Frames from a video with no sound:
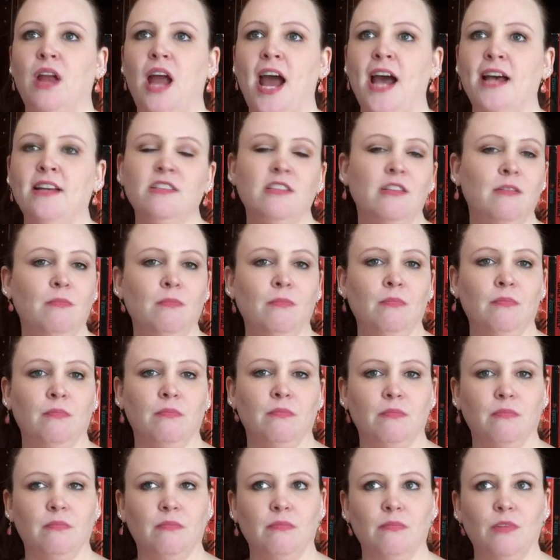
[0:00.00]
ask them
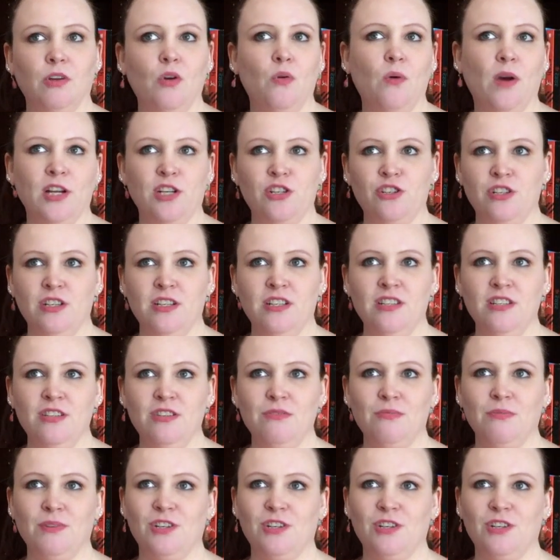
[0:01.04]
questions,